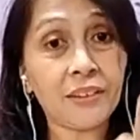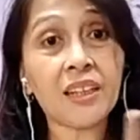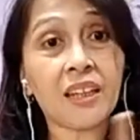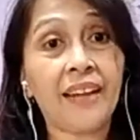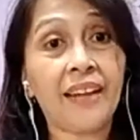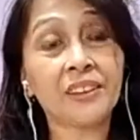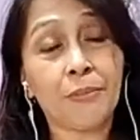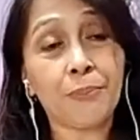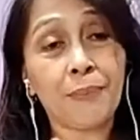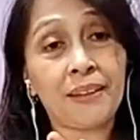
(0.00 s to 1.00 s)
kinds of
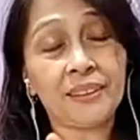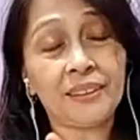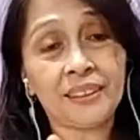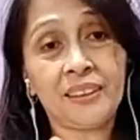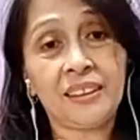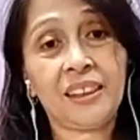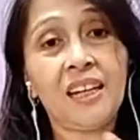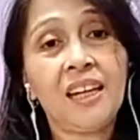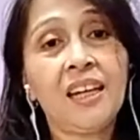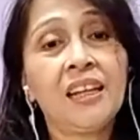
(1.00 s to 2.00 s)
medicine.
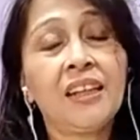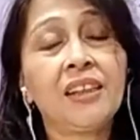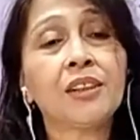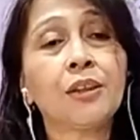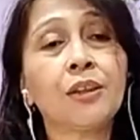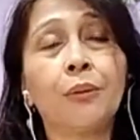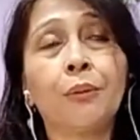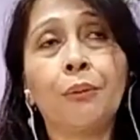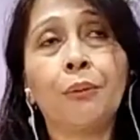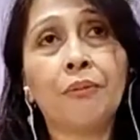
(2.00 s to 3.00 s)

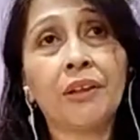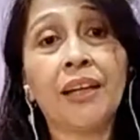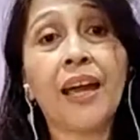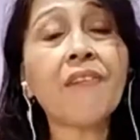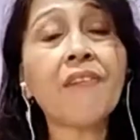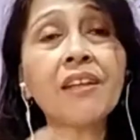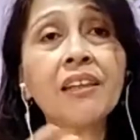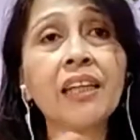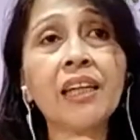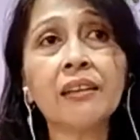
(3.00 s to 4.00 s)
So for the
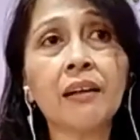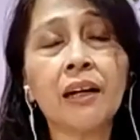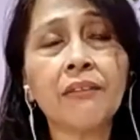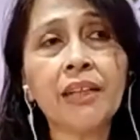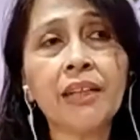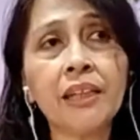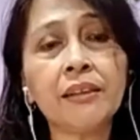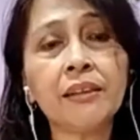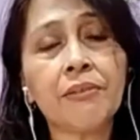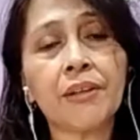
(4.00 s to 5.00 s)
heavenly, there are really
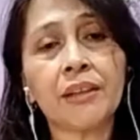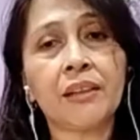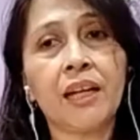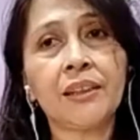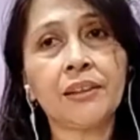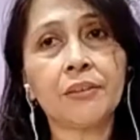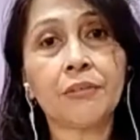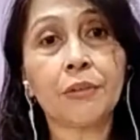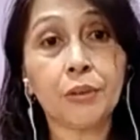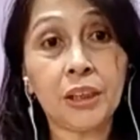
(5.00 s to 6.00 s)
different kinds of
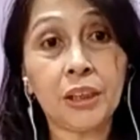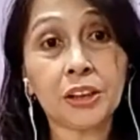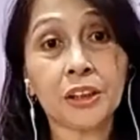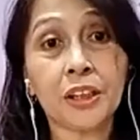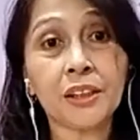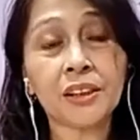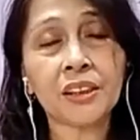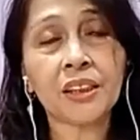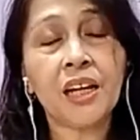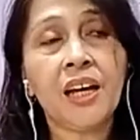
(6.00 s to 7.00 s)
conditions
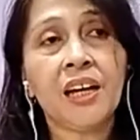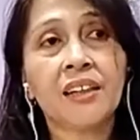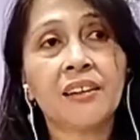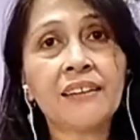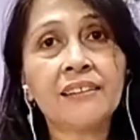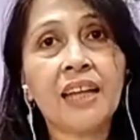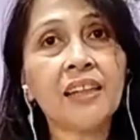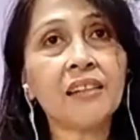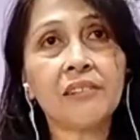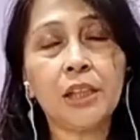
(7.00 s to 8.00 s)
that cannot
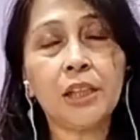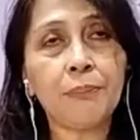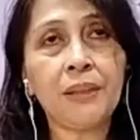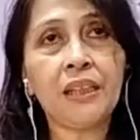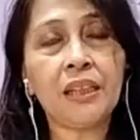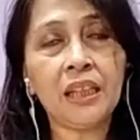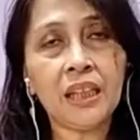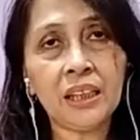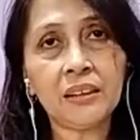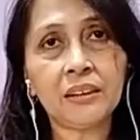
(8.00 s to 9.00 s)
really be
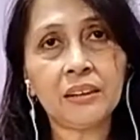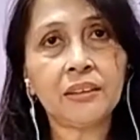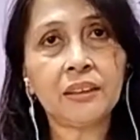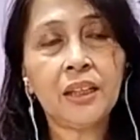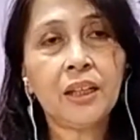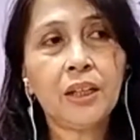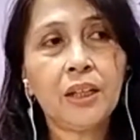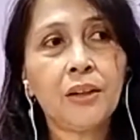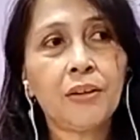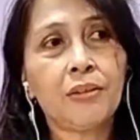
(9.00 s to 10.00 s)
healed
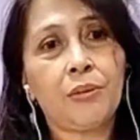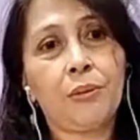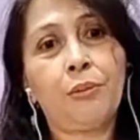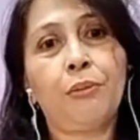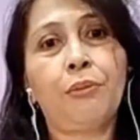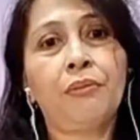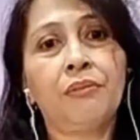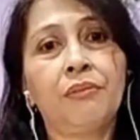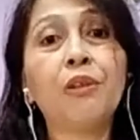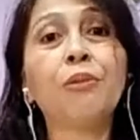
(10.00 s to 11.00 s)
through the
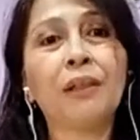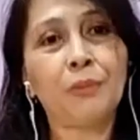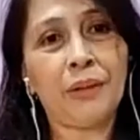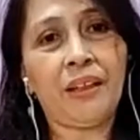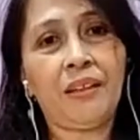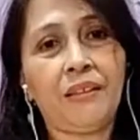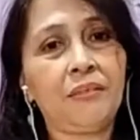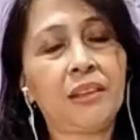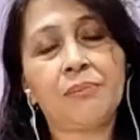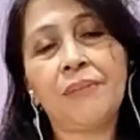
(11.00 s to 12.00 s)
human way.
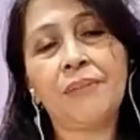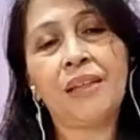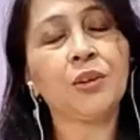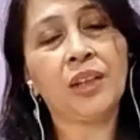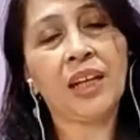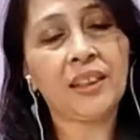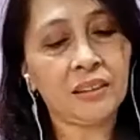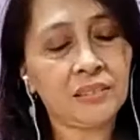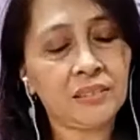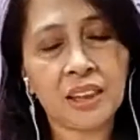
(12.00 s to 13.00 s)
That means you
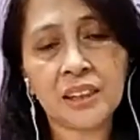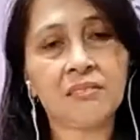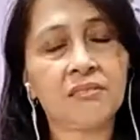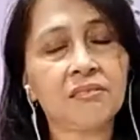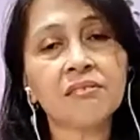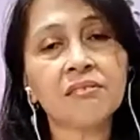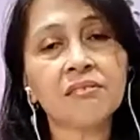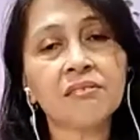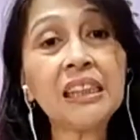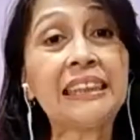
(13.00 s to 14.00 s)
cannot just
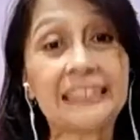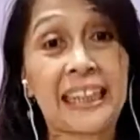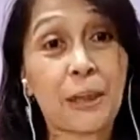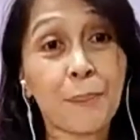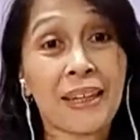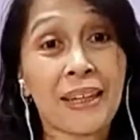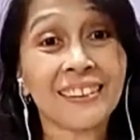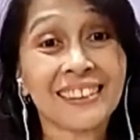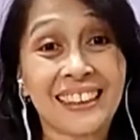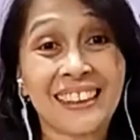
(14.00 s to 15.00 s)
take a
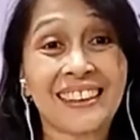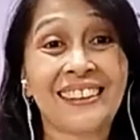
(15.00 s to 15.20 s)
medicine